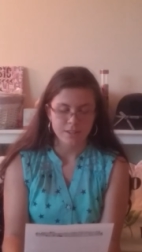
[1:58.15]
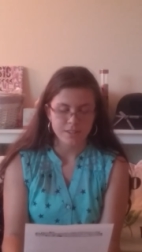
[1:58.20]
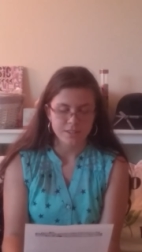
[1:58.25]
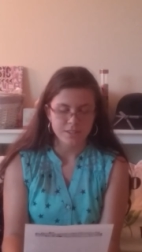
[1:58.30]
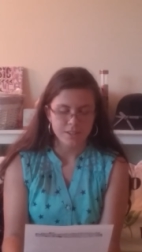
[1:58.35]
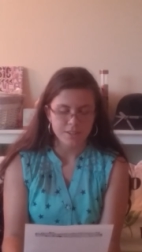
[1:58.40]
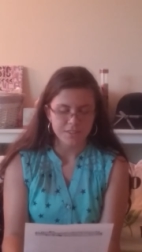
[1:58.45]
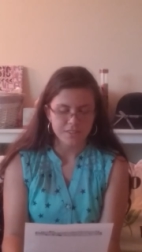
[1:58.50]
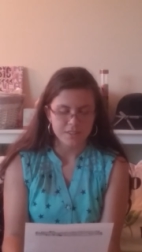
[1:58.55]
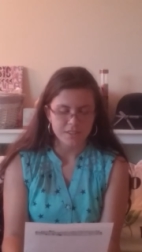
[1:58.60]
I
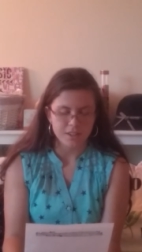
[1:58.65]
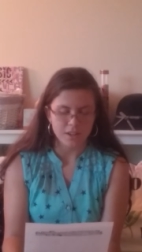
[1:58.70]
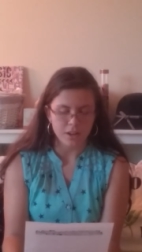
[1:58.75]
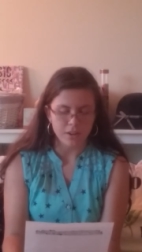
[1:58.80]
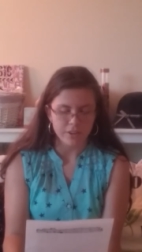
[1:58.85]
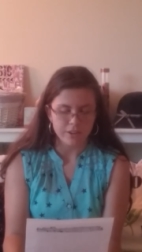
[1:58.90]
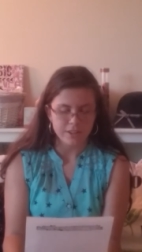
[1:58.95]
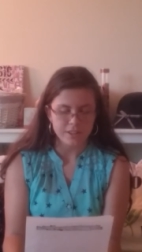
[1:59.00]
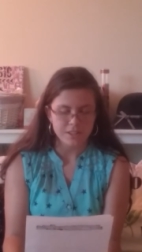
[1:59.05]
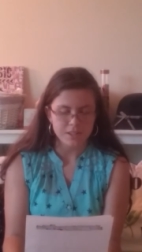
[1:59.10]
stuck to
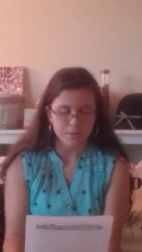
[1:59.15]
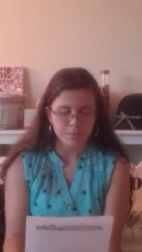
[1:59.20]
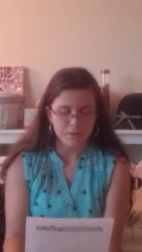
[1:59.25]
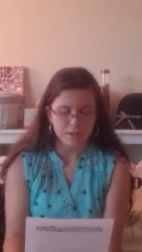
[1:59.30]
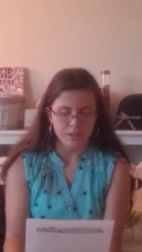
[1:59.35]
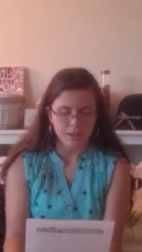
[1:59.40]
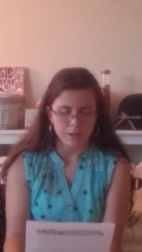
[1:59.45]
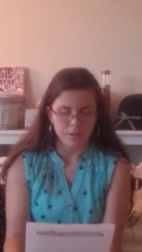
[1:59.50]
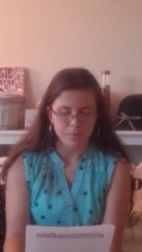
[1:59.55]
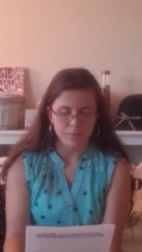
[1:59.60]
calling
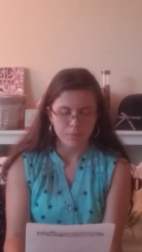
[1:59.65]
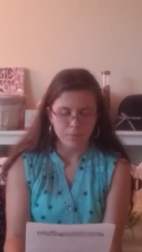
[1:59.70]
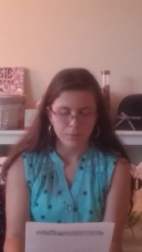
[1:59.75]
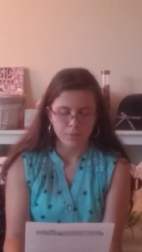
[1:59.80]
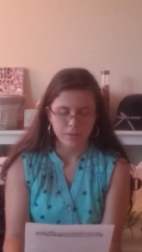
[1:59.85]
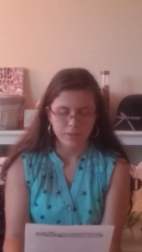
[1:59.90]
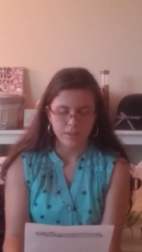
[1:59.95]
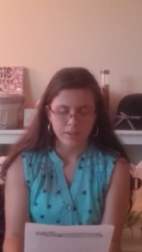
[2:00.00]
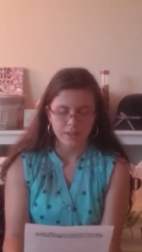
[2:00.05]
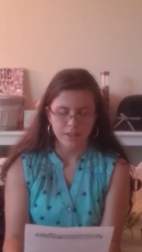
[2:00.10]
someone up
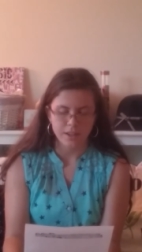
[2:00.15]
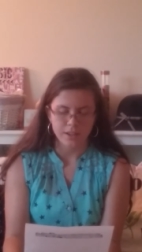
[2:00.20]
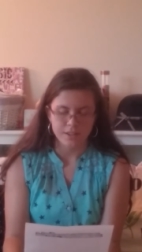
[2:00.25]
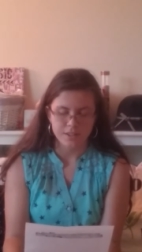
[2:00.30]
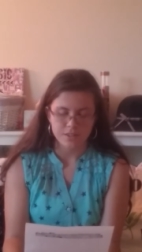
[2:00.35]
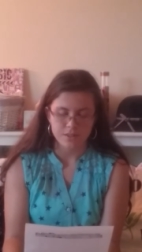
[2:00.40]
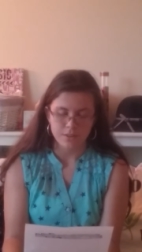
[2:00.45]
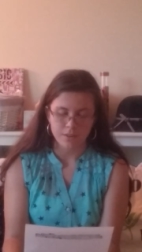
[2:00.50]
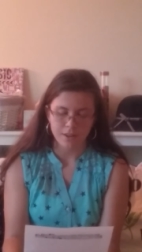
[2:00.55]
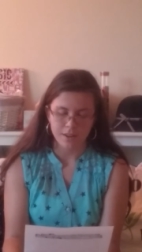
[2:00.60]
with the
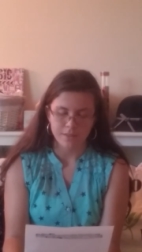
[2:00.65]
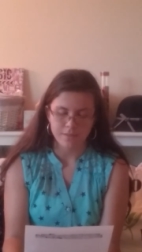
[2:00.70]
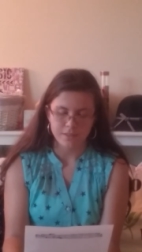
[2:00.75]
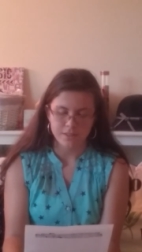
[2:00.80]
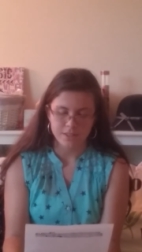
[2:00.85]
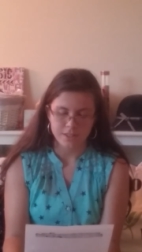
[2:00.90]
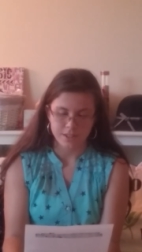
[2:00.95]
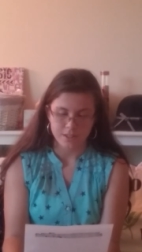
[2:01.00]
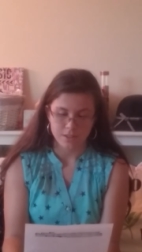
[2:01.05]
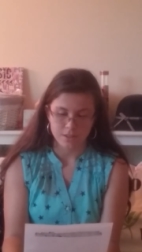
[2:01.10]
occasional
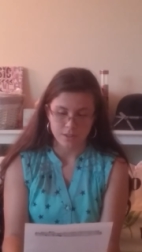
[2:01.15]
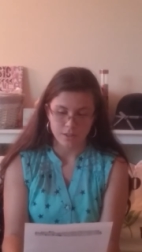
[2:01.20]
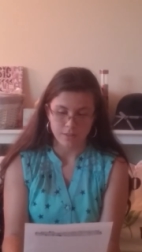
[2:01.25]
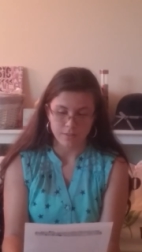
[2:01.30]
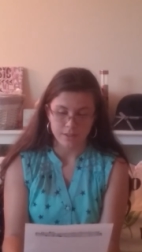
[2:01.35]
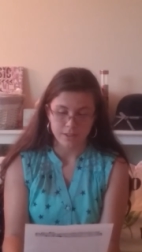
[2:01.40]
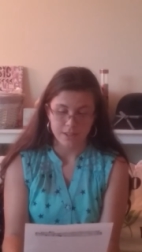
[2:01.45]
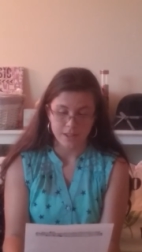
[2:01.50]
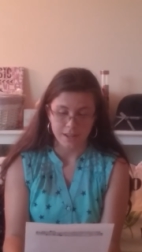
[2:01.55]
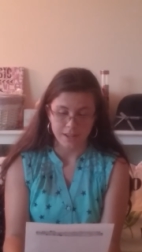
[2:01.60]
conversation
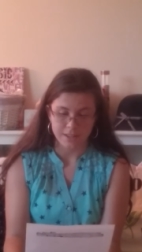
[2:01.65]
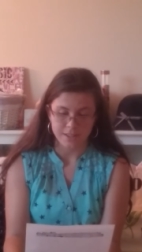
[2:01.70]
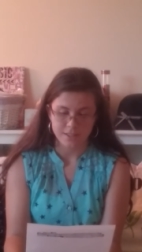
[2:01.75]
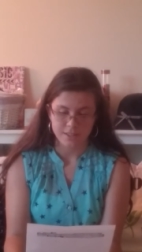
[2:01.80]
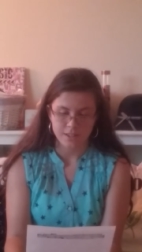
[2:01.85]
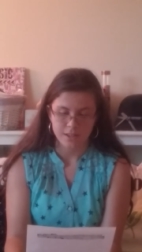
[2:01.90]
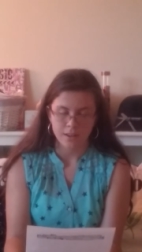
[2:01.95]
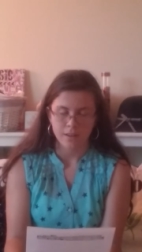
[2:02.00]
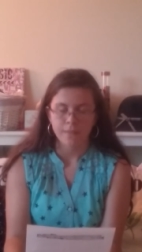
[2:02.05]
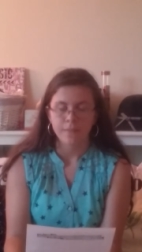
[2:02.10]
over text.